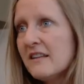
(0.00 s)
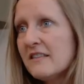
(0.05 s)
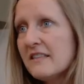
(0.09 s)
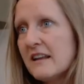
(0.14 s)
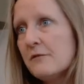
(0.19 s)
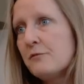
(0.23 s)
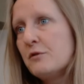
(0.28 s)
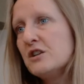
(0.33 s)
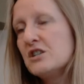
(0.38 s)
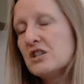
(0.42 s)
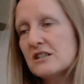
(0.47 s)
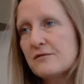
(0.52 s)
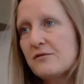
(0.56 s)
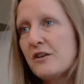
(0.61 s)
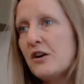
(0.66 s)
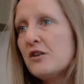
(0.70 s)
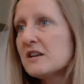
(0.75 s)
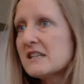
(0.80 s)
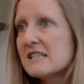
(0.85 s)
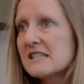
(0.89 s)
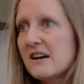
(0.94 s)
than if we just
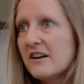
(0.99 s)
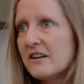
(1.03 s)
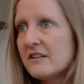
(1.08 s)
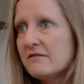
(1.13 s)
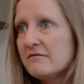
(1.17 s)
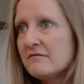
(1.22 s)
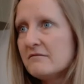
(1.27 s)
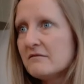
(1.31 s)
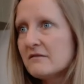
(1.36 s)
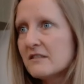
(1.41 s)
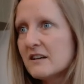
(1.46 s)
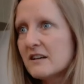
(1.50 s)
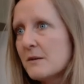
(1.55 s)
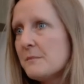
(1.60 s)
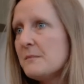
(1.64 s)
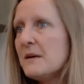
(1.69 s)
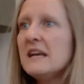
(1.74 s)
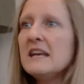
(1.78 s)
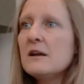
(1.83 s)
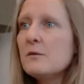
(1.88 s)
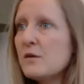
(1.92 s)
focus on
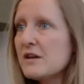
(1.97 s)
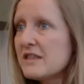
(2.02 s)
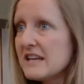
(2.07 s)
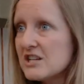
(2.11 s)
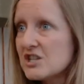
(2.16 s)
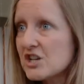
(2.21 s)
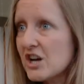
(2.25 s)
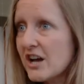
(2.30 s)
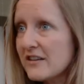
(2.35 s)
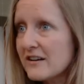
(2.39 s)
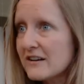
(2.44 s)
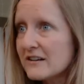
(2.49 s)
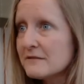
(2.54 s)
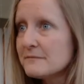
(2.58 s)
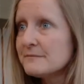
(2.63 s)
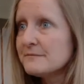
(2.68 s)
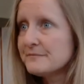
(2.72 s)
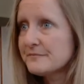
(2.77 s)
competing with each other.